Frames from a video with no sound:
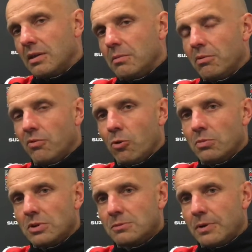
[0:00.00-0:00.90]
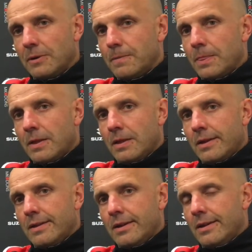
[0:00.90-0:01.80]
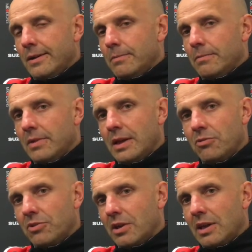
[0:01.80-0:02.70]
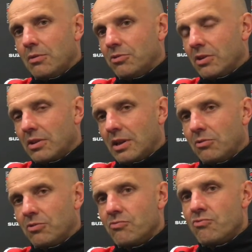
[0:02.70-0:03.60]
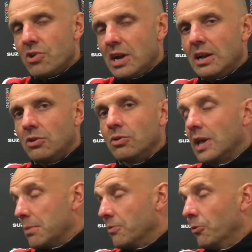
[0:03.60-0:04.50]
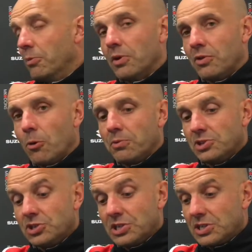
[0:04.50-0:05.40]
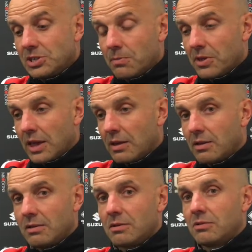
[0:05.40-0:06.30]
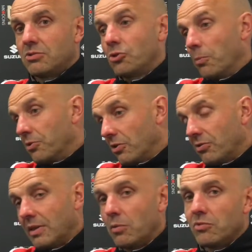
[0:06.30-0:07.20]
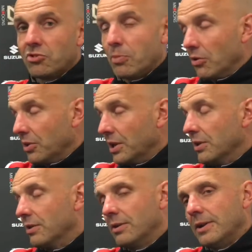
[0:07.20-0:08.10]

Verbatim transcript: in the performance, but um, it was a it was a it was a really good game of football where the opposition did something, stopped us, and then we responded and